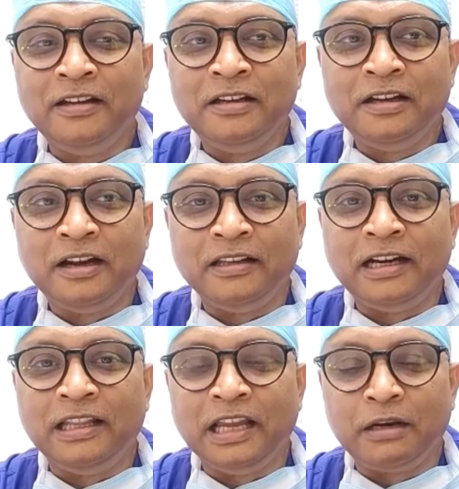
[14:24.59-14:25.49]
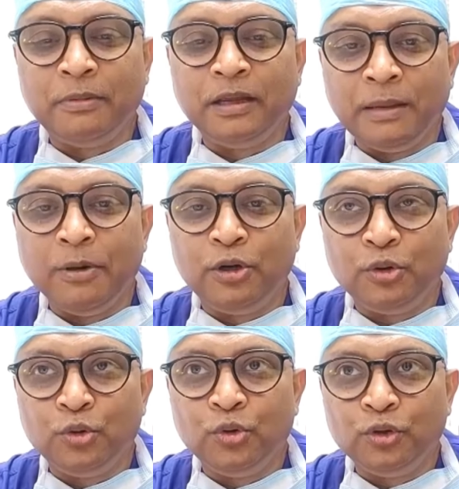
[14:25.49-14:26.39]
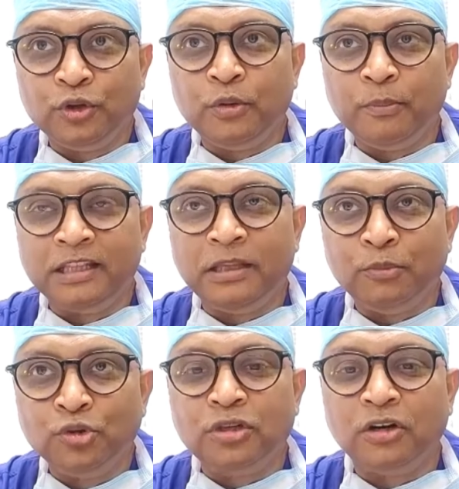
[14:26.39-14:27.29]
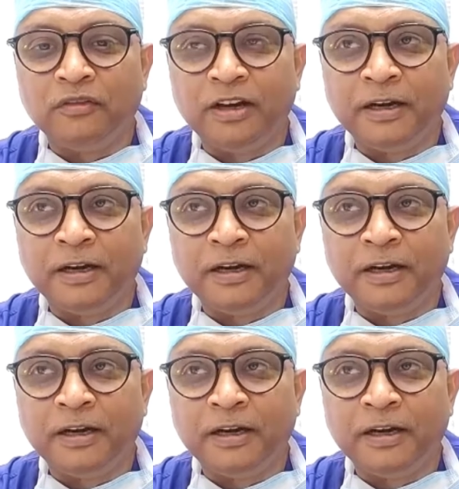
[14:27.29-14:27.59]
that they are able to make the most out of it.